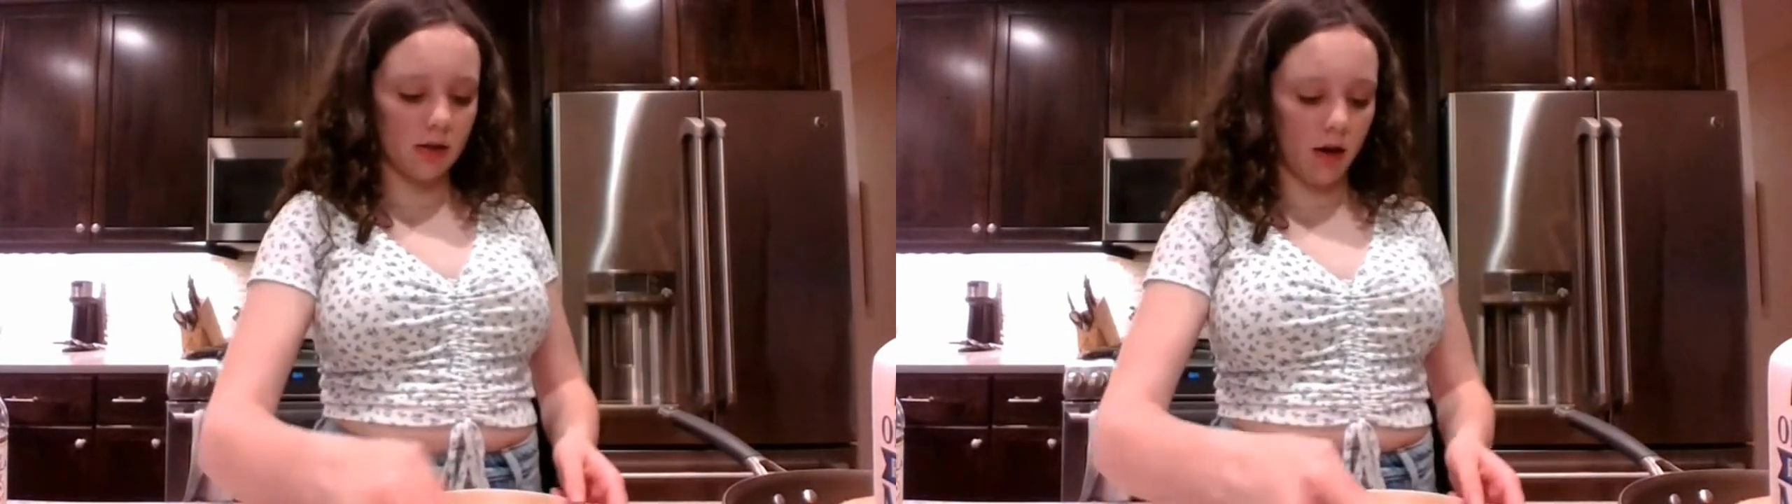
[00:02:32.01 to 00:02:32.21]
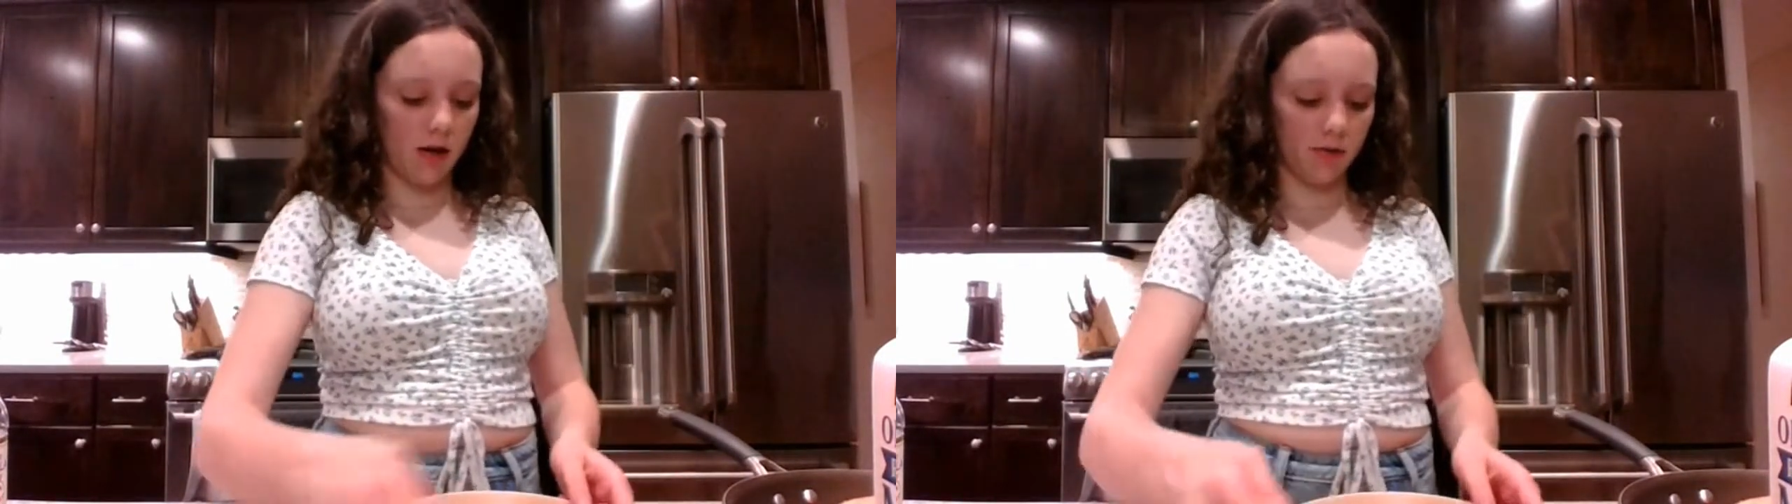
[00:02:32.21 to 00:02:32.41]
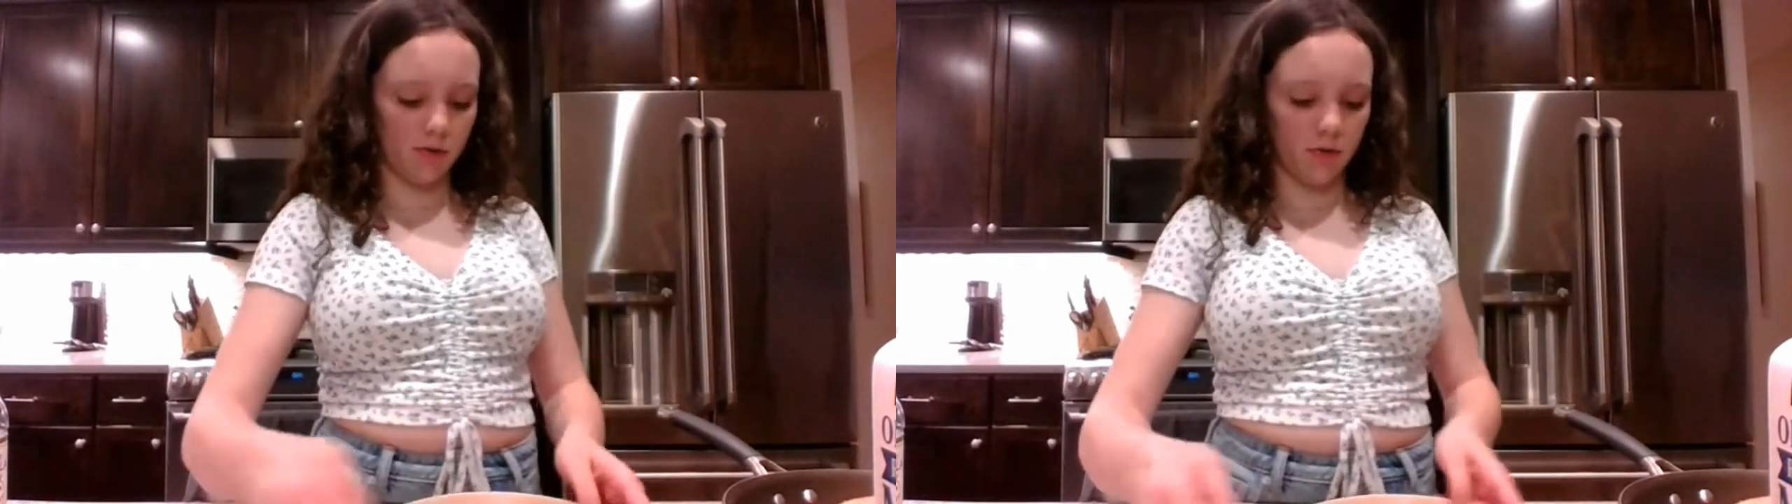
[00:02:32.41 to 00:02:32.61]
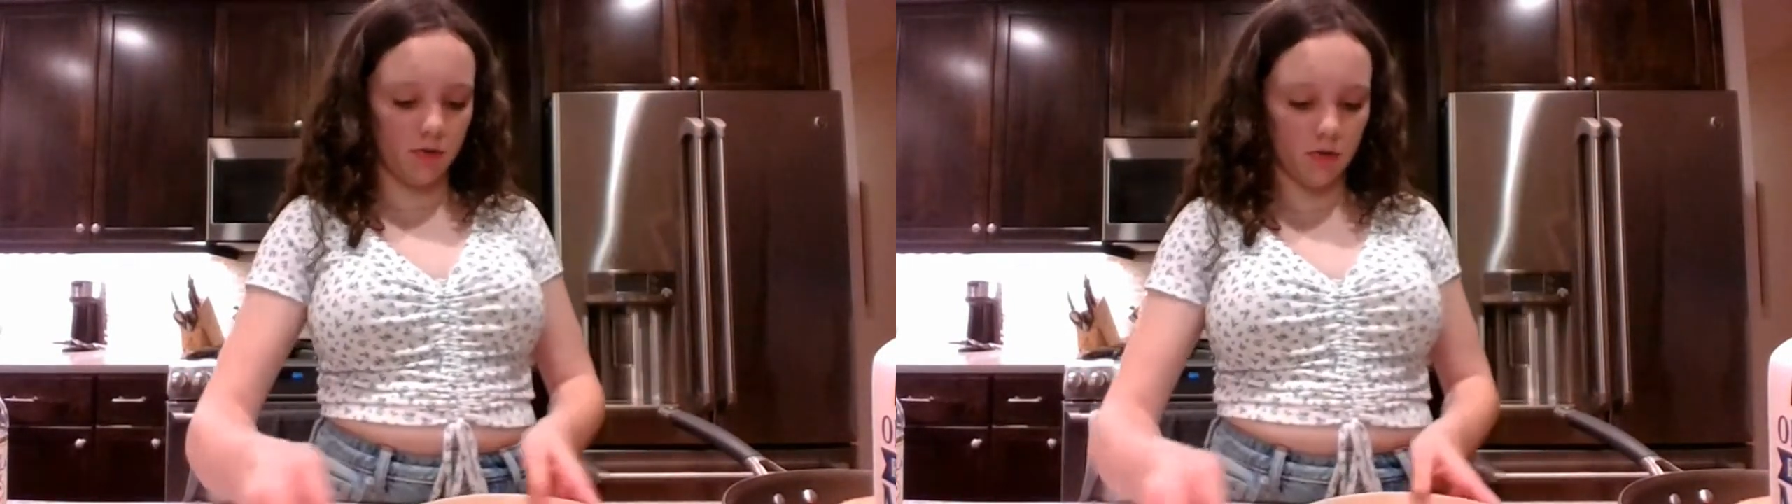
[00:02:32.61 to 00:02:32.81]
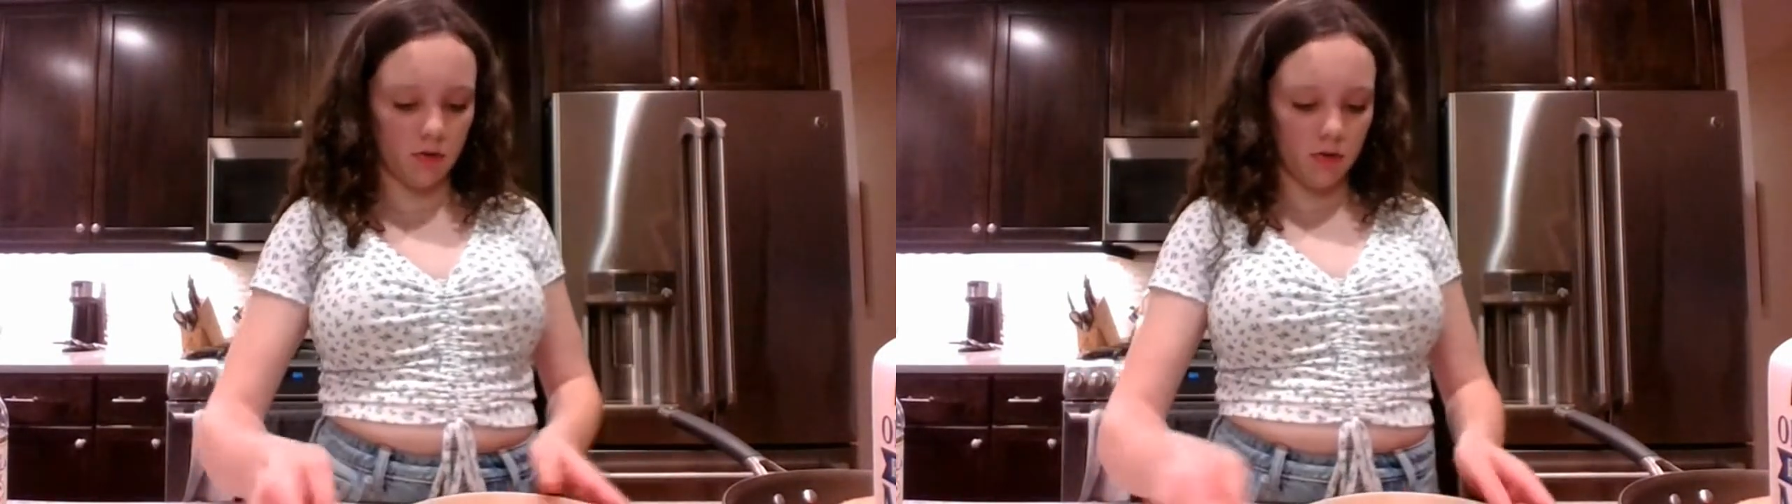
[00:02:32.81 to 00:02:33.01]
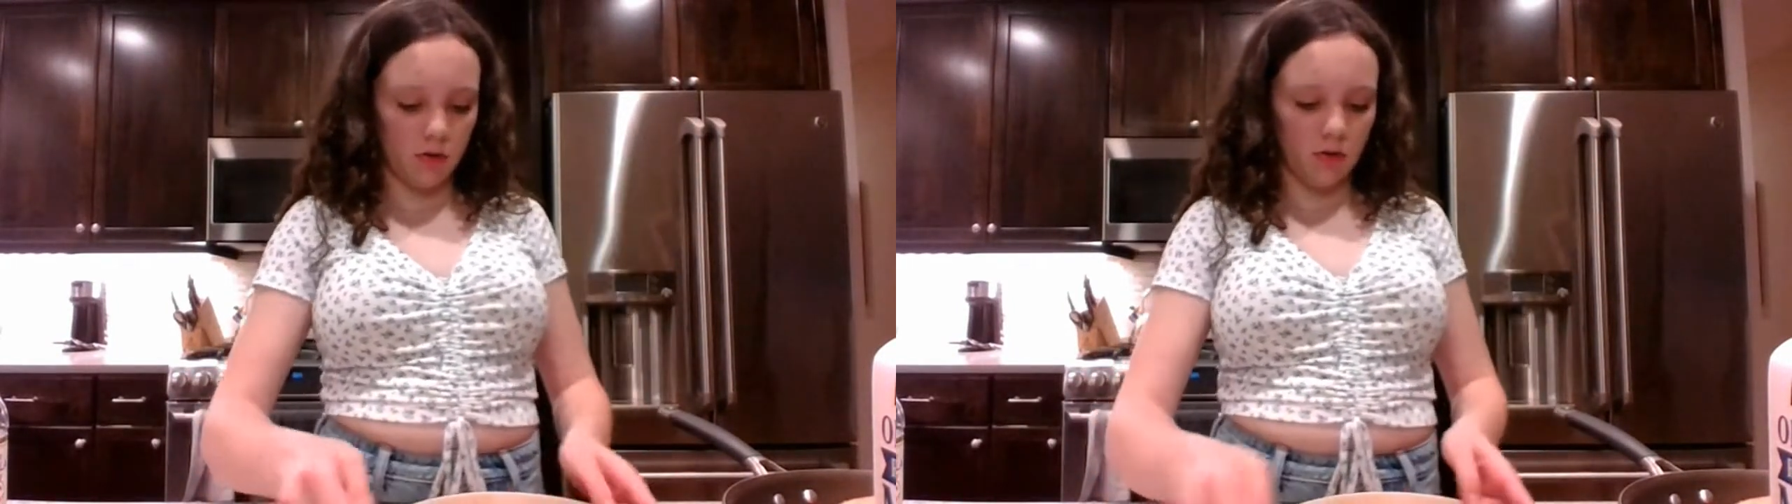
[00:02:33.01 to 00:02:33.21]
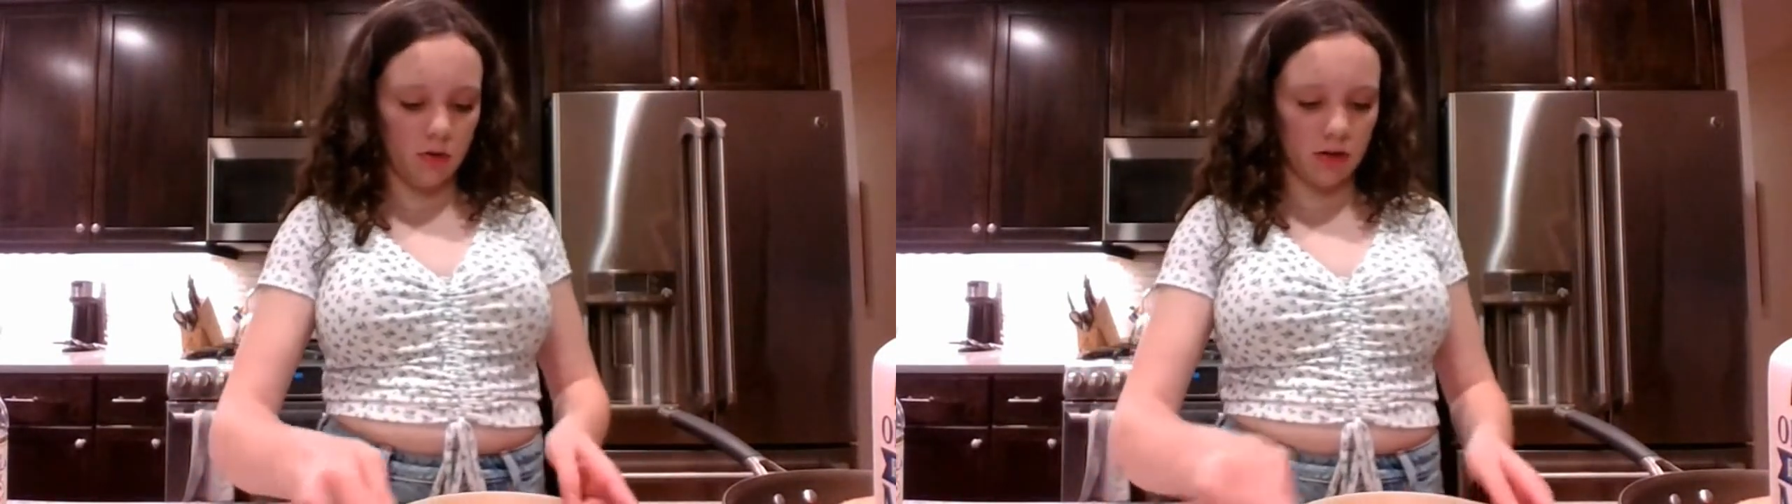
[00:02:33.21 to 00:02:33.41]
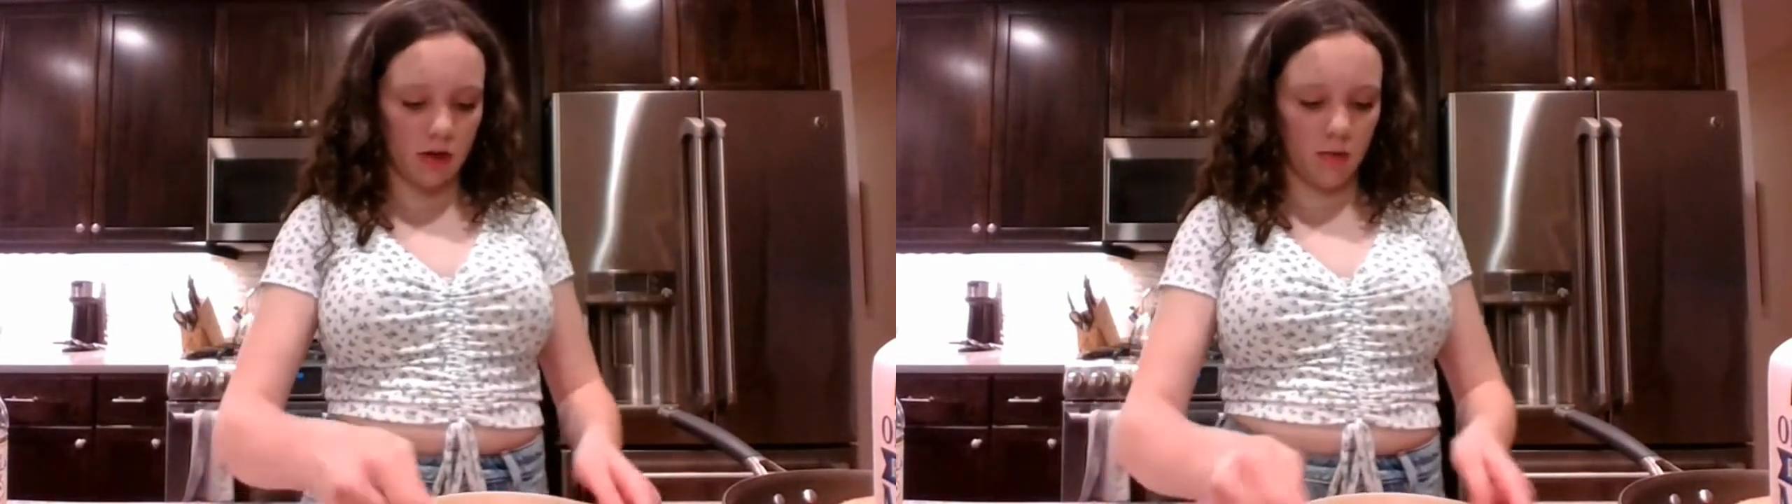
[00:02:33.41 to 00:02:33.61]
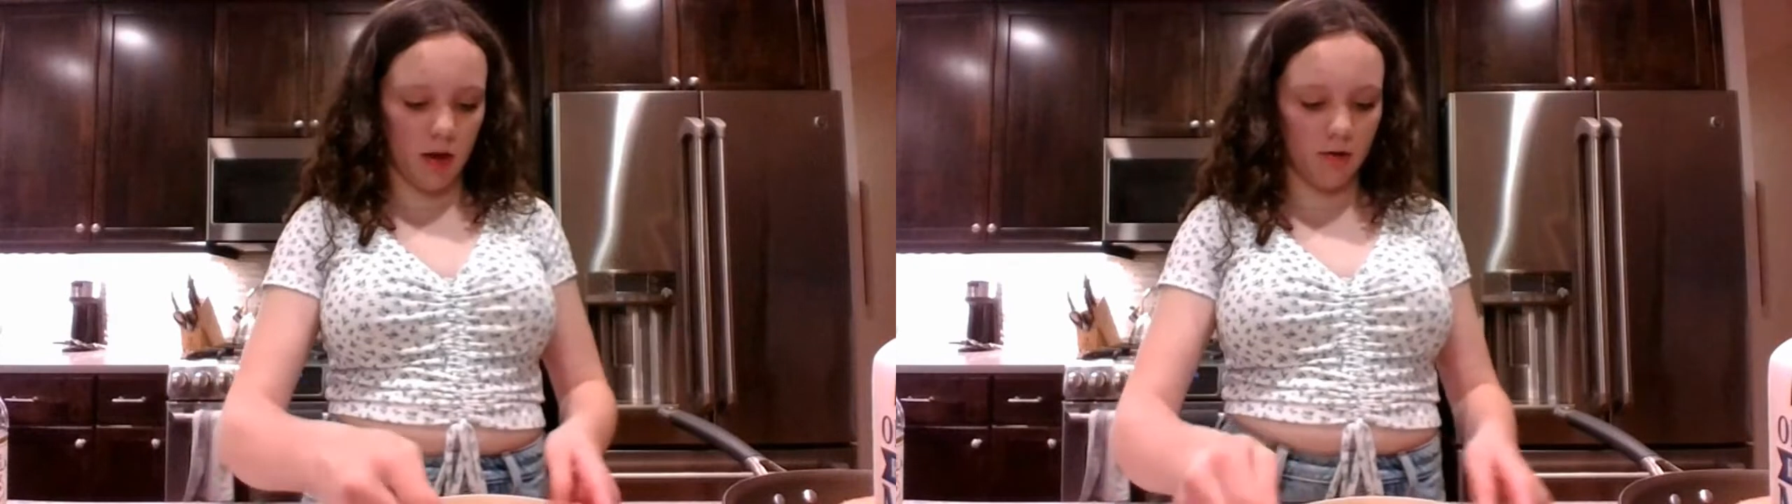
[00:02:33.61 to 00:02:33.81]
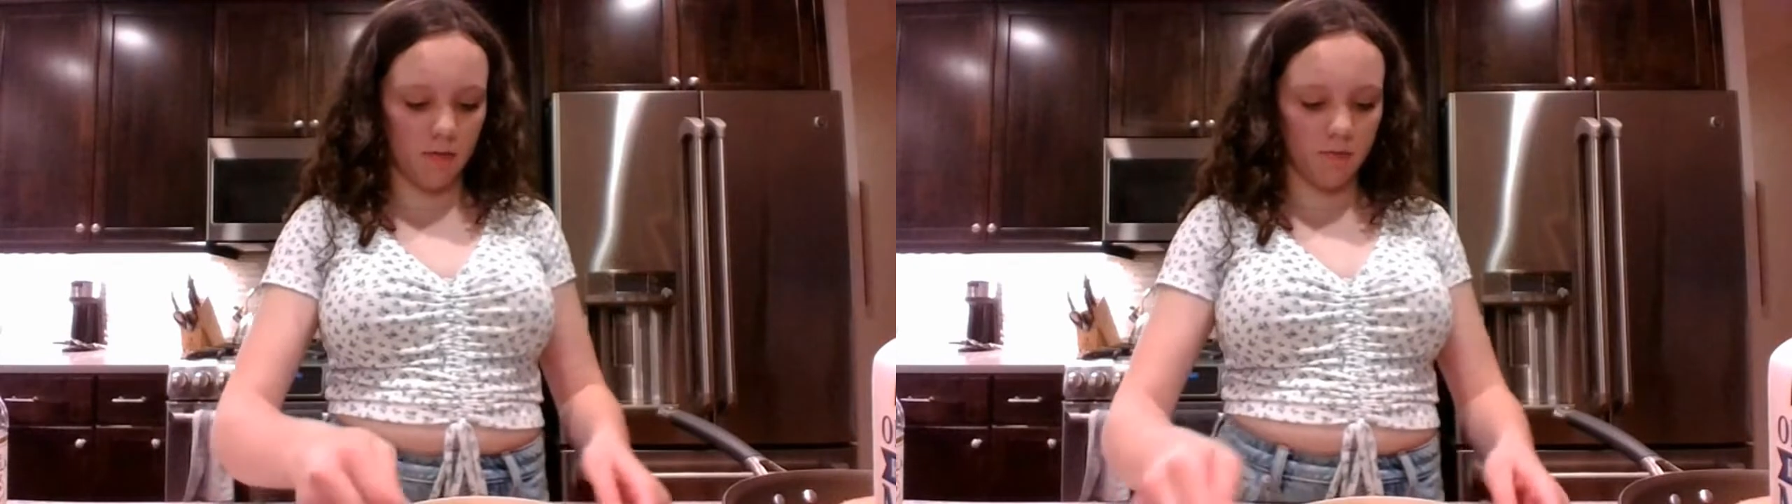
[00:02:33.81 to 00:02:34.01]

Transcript: of cinnamon.